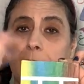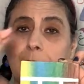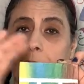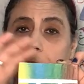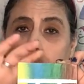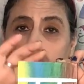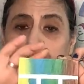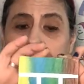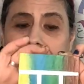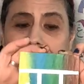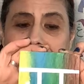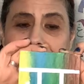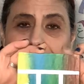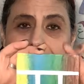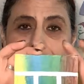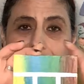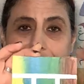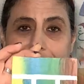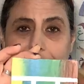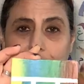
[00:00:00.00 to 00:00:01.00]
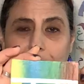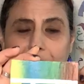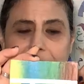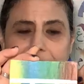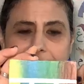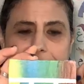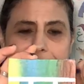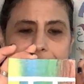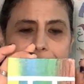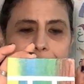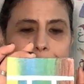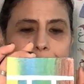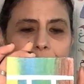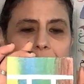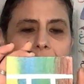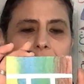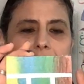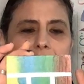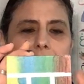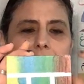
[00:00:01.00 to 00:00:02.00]
more aesthetically pleasing.
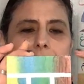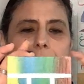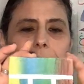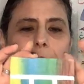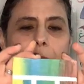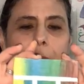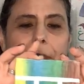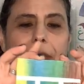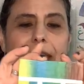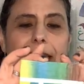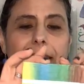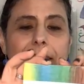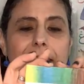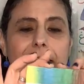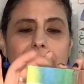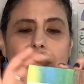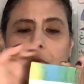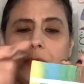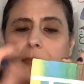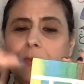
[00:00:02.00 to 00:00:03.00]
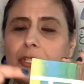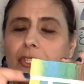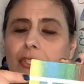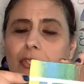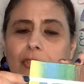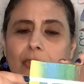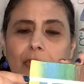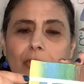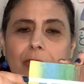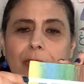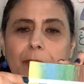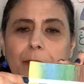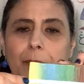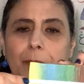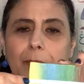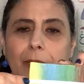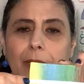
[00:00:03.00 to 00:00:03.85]
And this one, we just took the